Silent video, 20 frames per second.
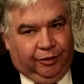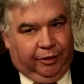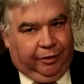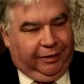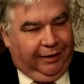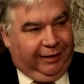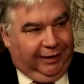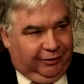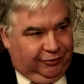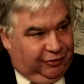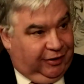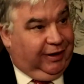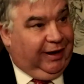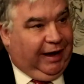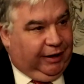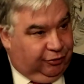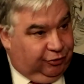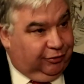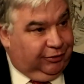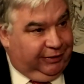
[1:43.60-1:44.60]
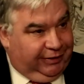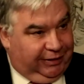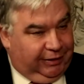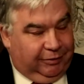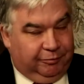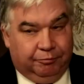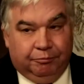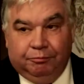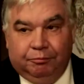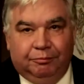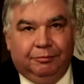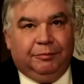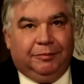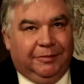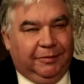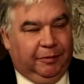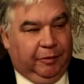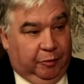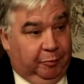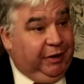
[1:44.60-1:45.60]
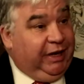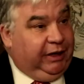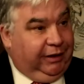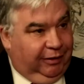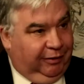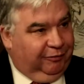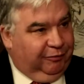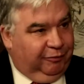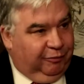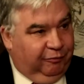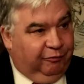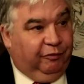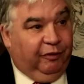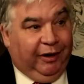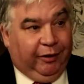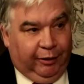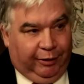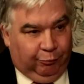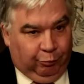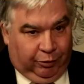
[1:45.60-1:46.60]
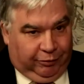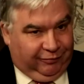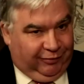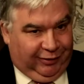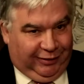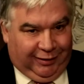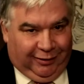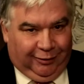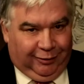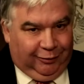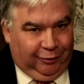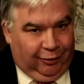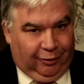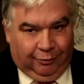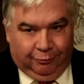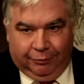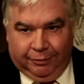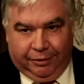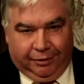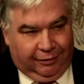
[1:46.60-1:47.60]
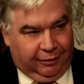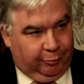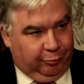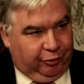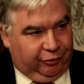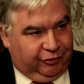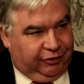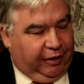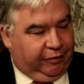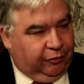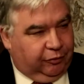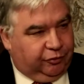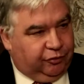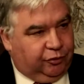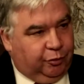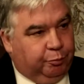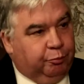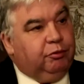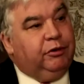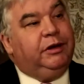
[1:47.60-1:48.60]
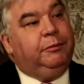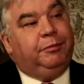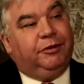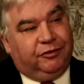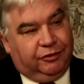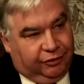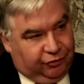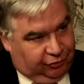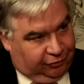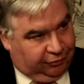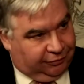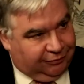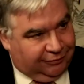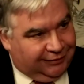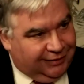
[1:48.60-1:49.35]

the thing is, they actually, the media worked very hard along with the Liberals and others to pre-position